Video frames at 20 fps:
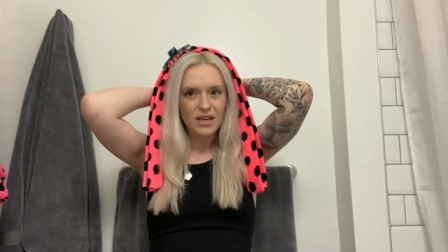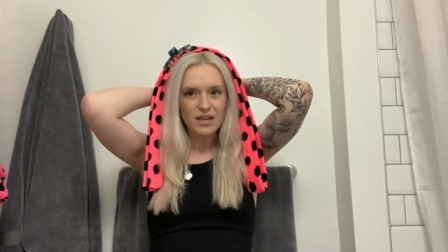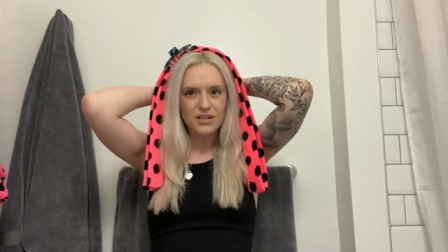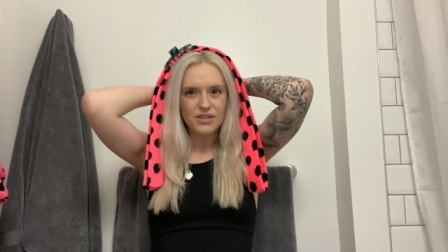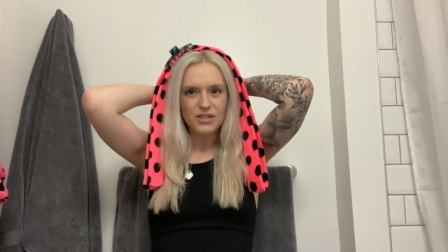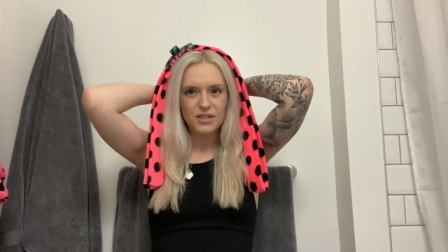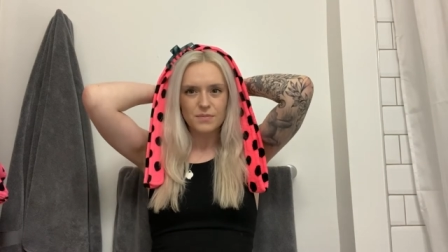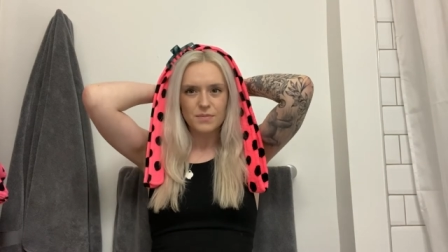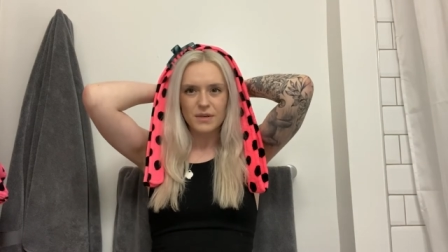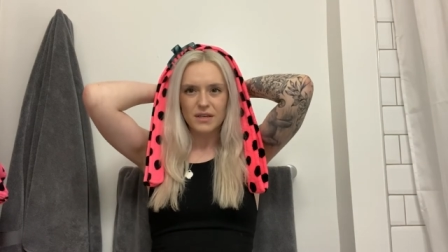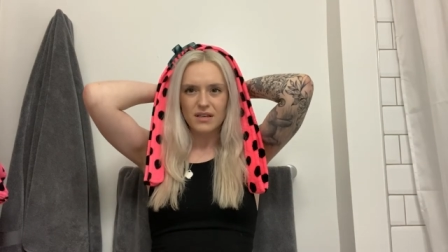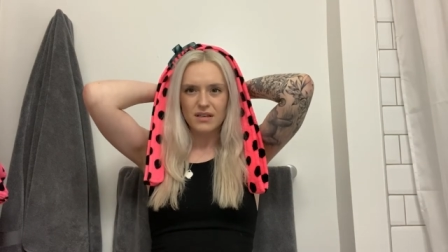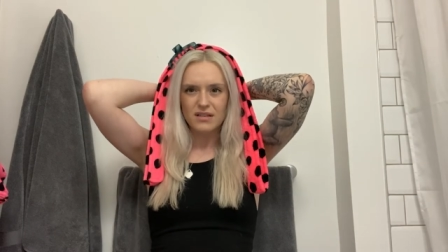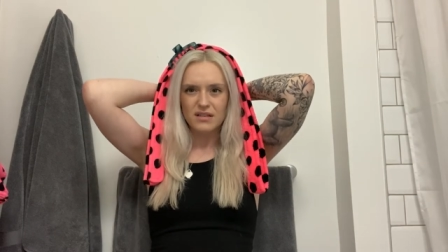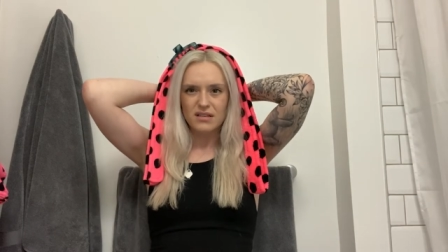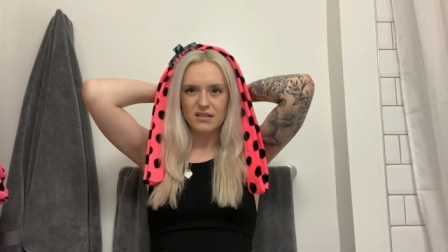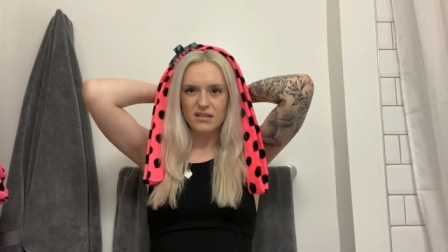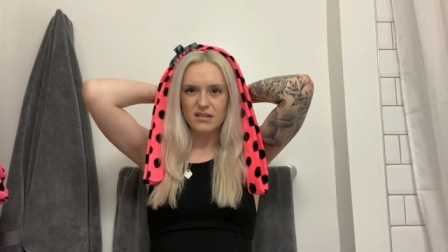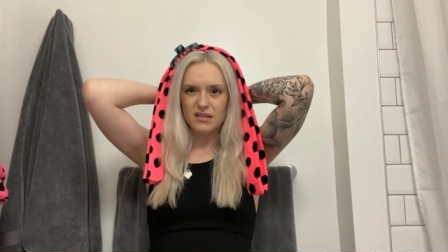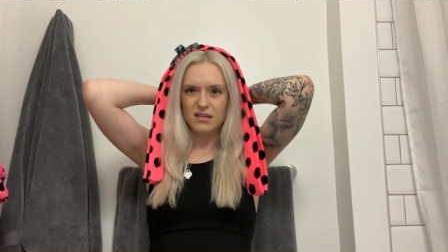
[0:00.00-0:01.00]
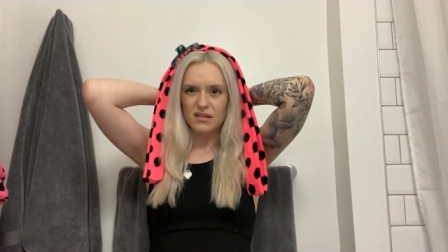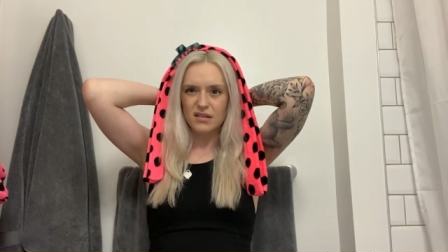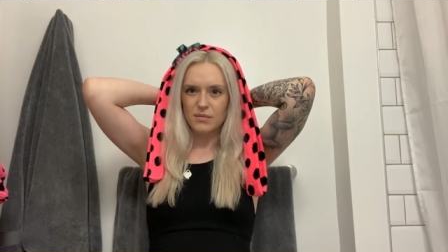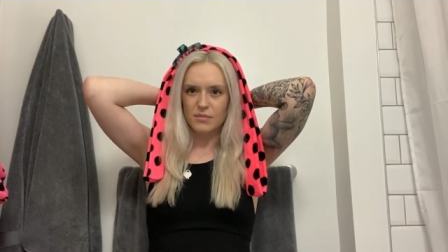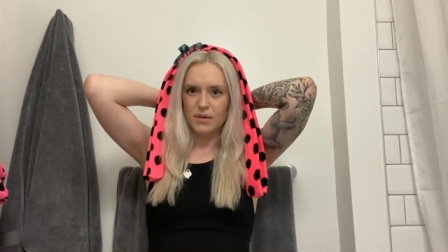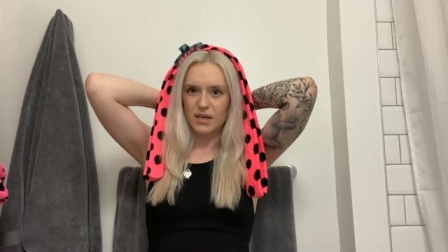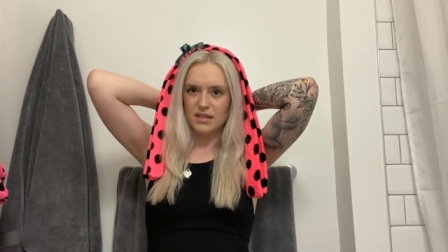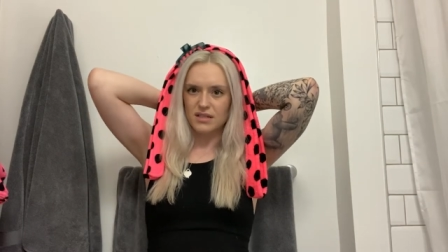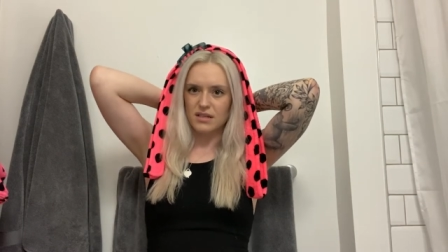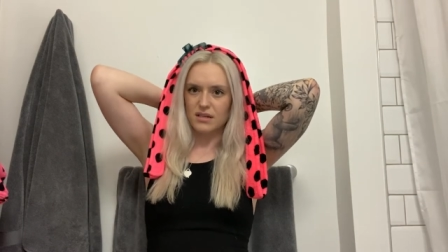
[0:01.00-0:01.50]
just because it
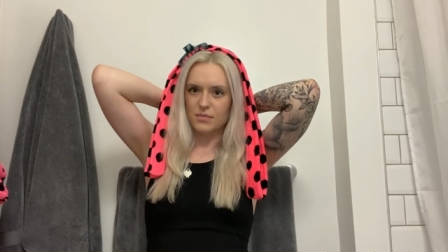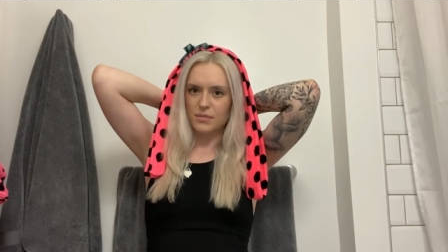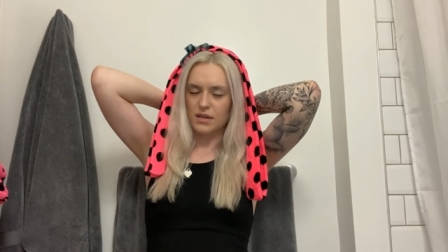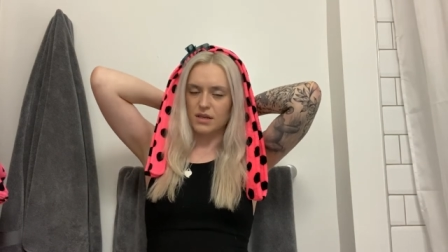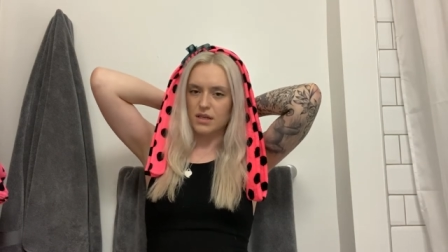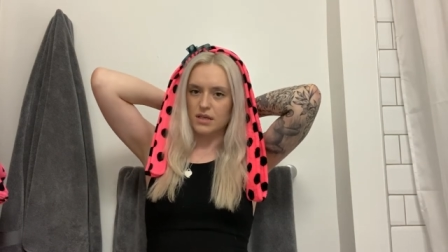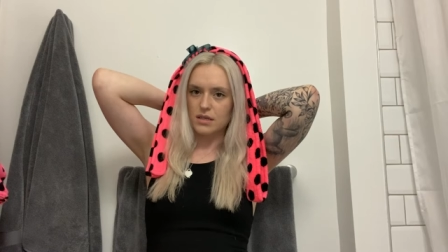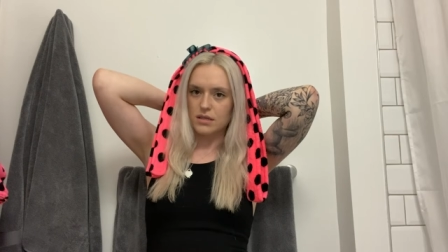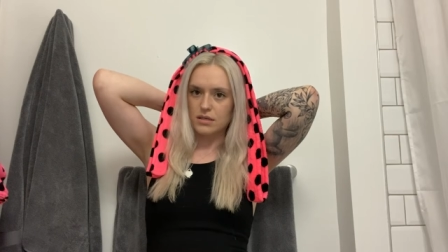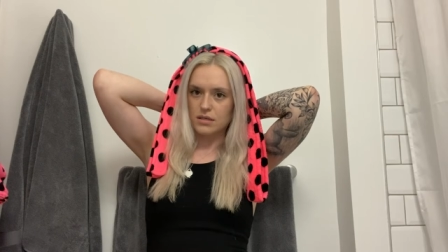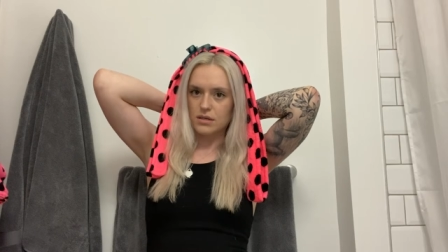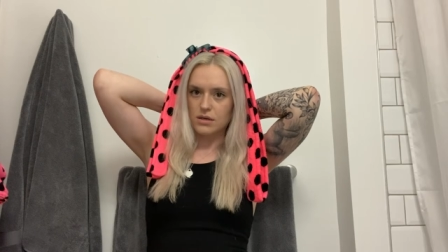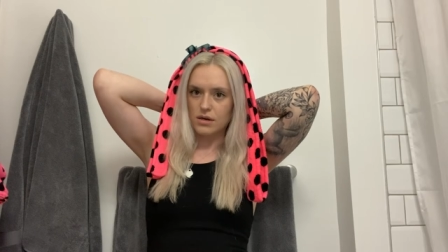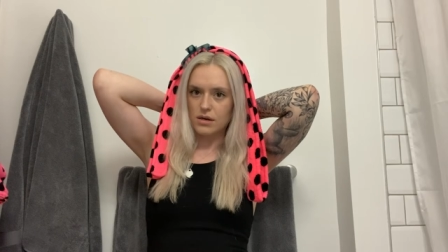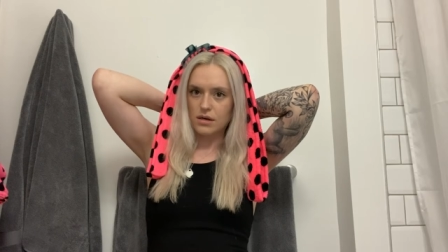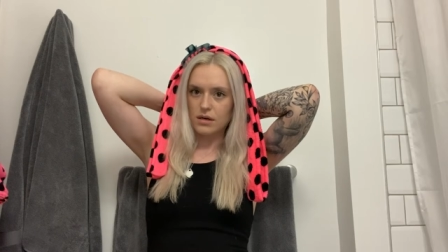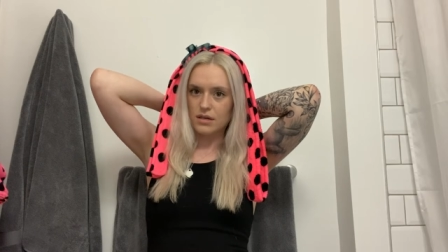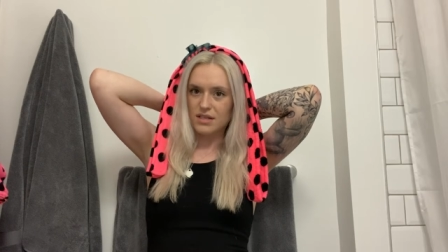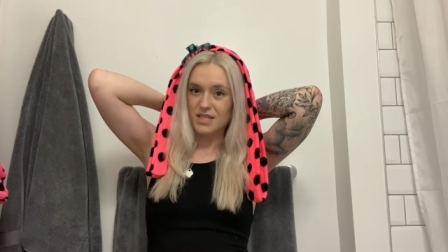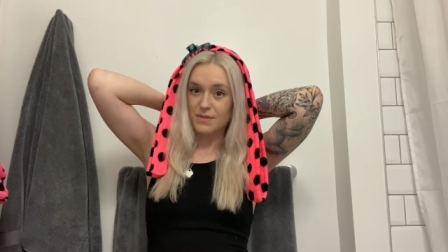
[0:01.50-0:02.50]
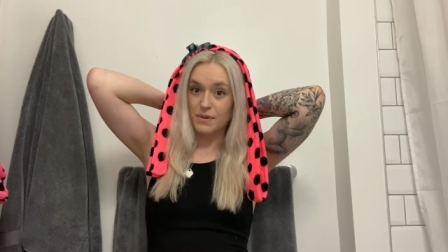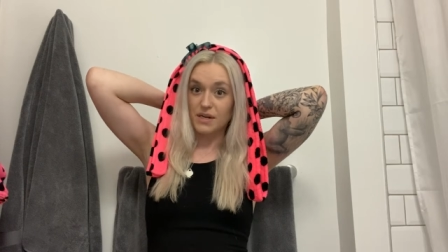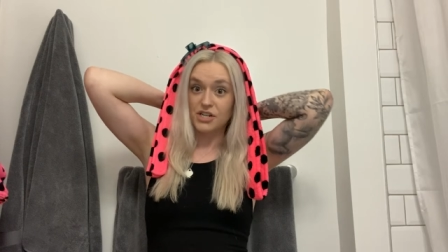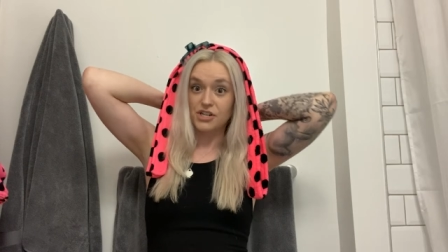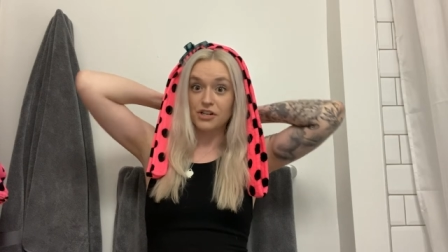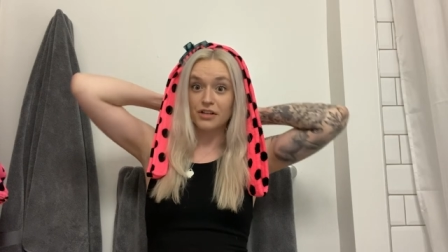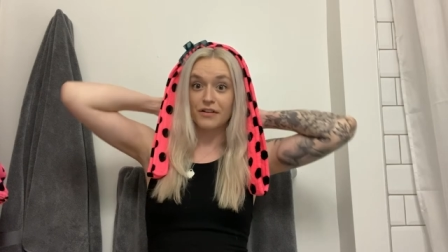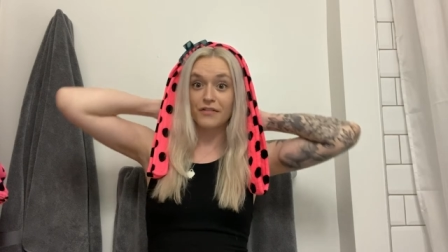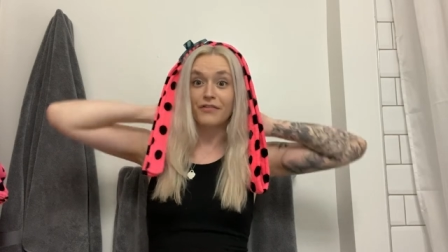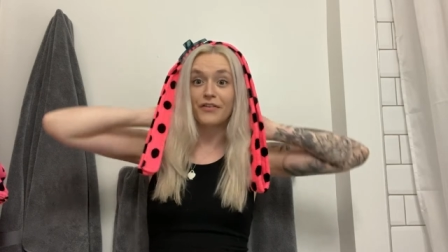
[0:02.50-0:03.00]
makes it a bit easier,
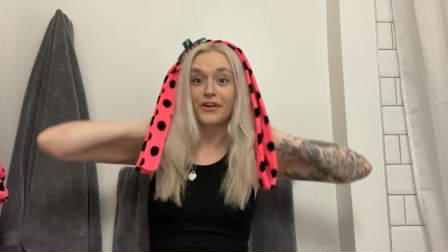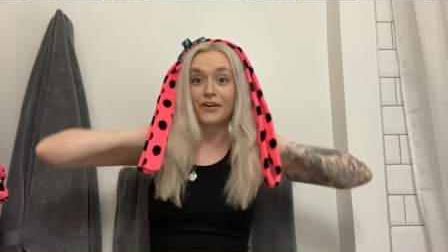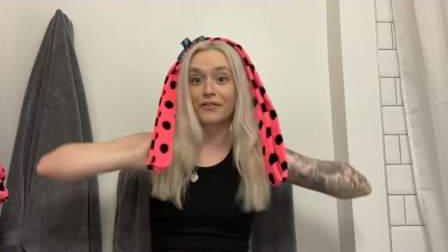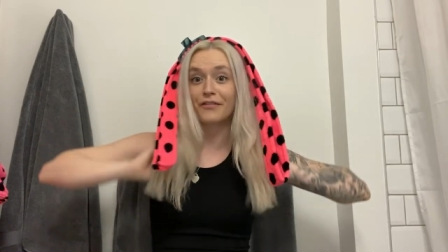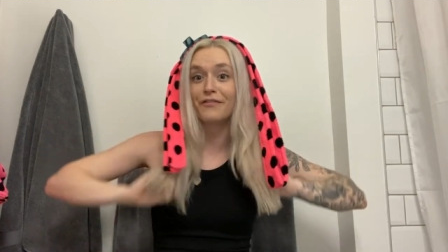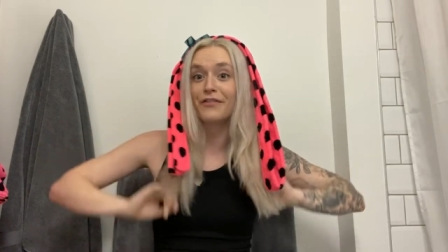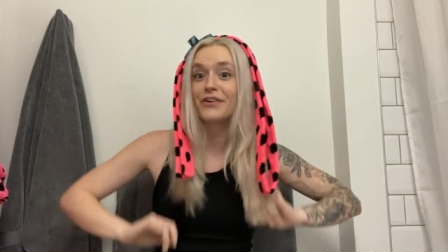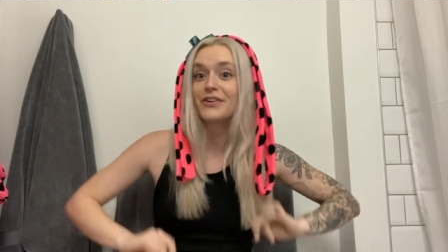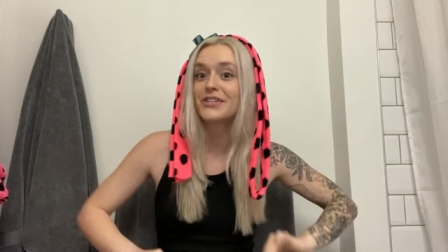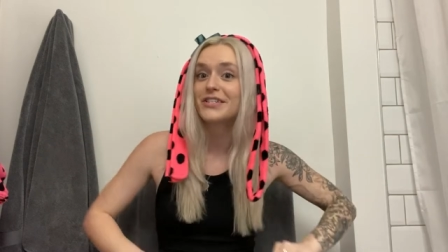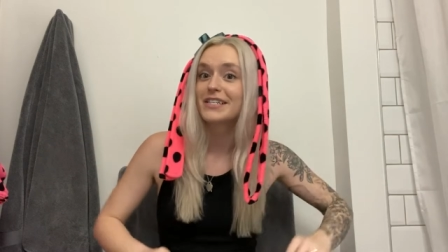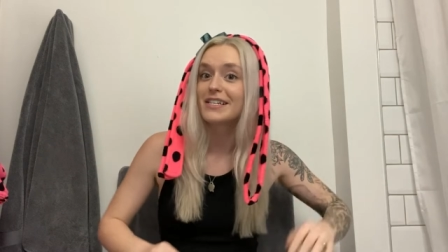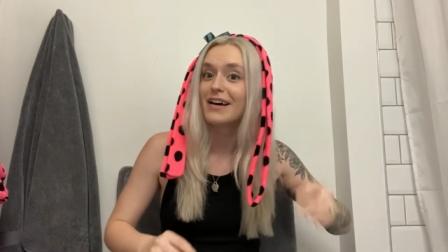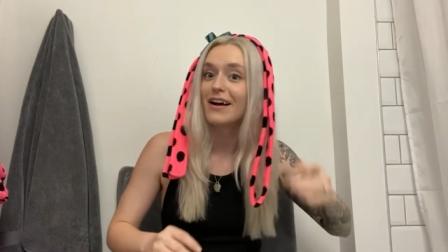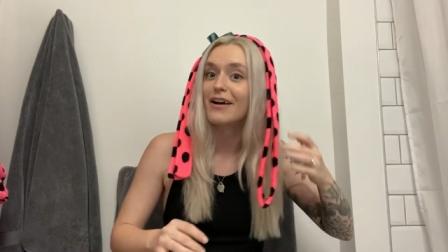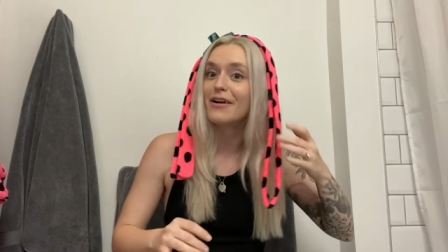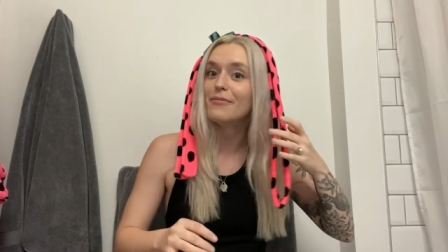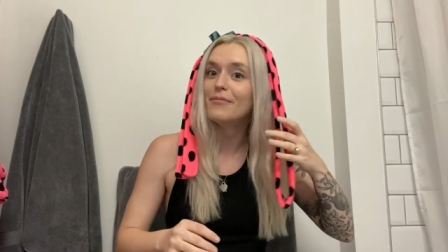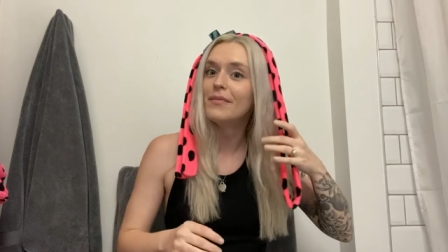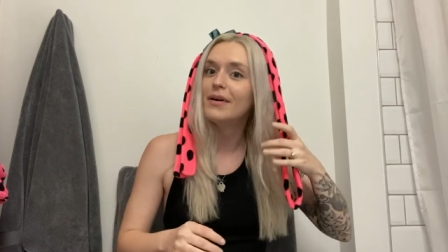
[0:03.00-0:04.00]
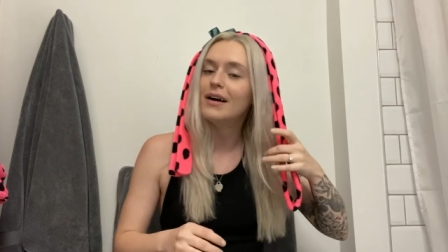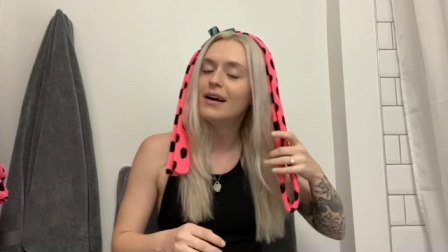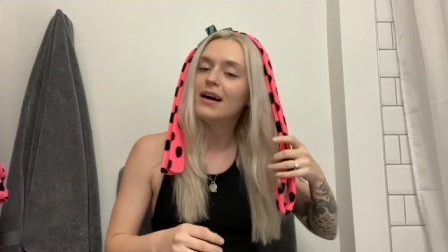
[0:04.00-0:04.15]
especially for your first time.